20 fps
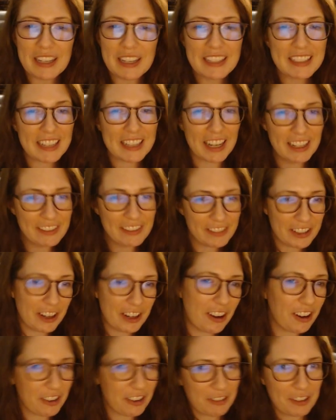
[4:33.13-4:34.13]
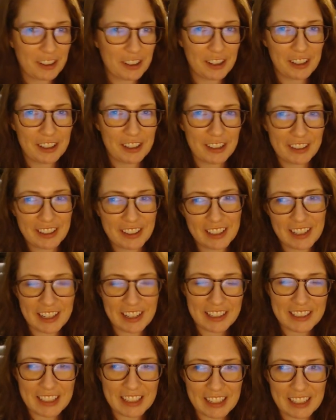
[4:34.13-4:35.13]
but it's kind of an awkward, the
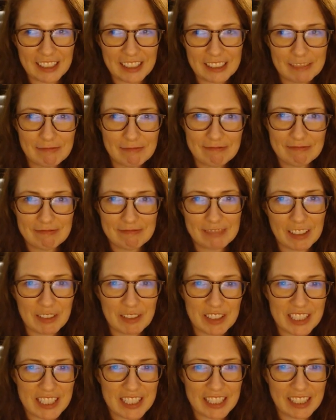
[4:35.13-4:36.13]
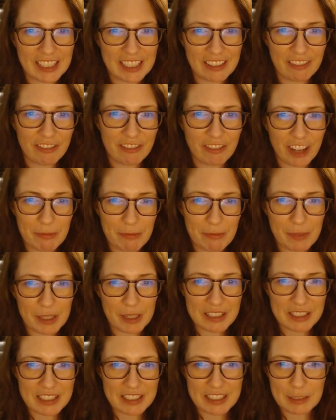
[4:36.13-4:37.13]
next, like, mm, I want to say like five
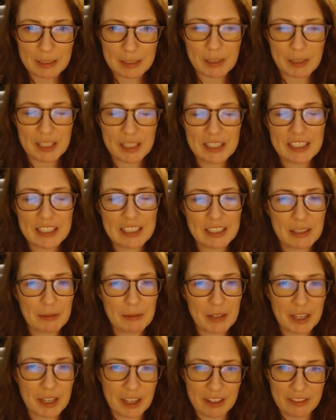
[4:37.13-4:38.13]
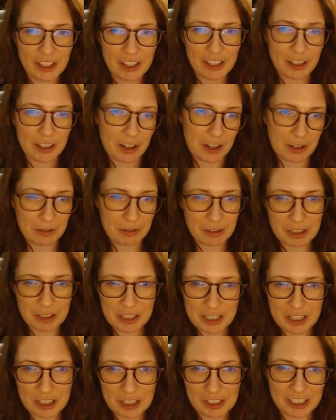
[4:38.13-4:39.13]
months, six months is going to be kind of like
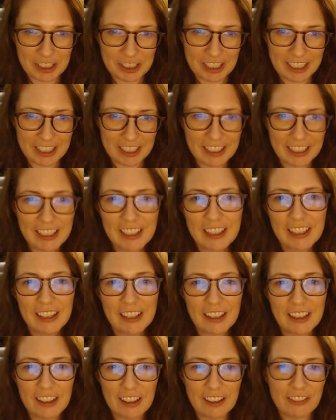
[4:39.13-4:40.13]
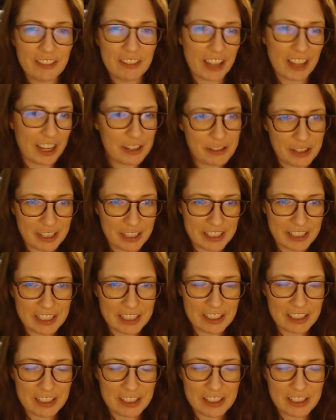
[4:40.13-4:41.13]
awkward juggling of that
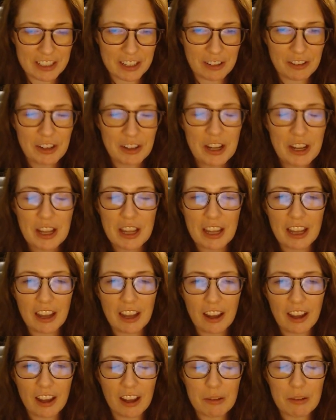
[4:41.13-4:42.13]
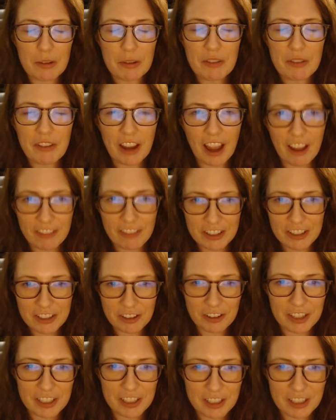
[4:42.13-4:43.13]
transition. So, um, if I
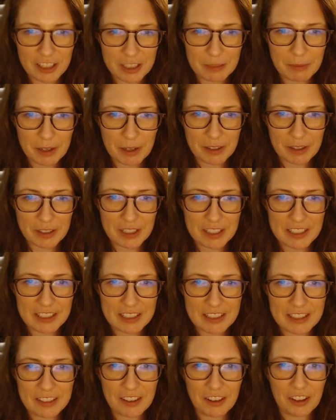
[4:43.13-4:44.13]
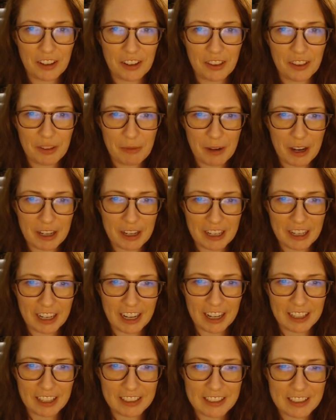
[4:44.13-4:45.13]
haven't already talked about this on the
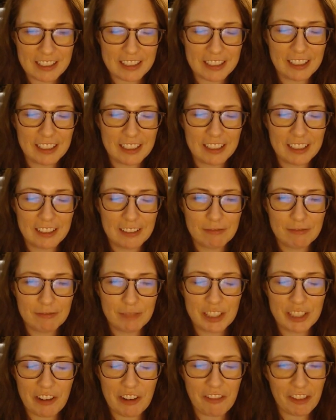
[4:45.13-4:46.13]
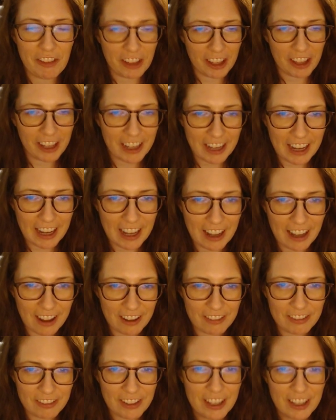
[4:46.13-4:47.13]
podcast, which I feel like I
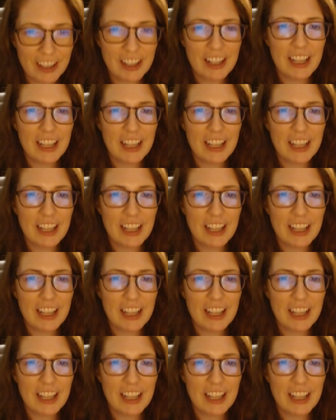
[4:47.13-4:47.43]
have,